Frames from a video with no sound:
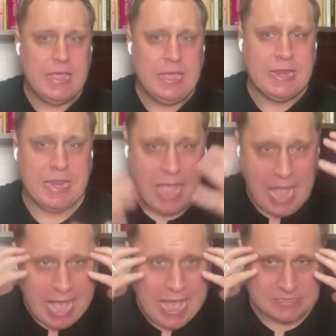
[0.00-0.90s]
And it
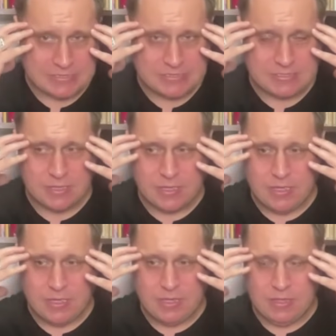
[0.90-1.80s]
has
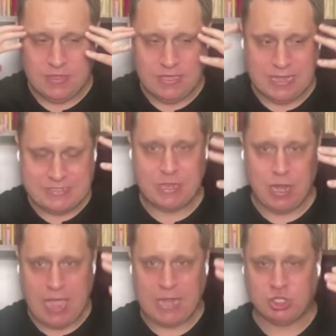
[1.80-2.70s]
the
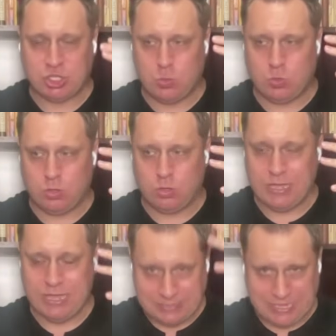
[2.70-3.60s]
intellectual
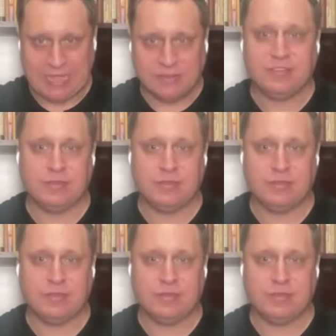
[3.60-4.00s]
intent